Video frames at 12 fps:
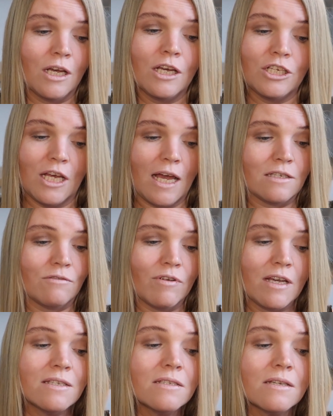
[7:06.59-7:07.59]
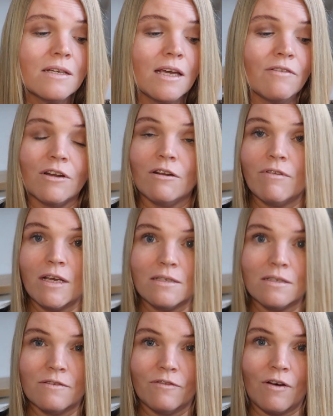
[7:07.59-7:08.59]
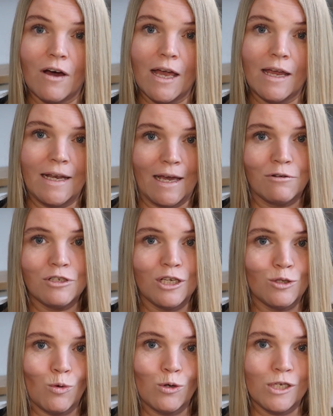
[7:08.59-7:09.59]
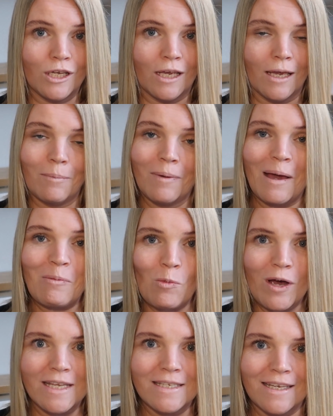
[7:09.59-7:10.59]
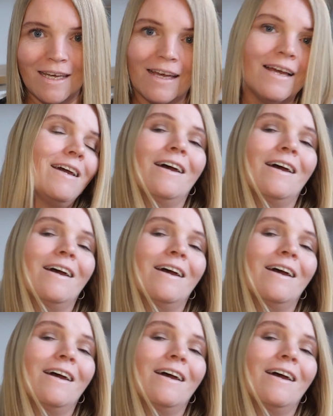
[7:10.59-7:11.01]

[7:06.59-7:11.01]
She has a reason to live and a reason to fight. Now she is watching him and waiting.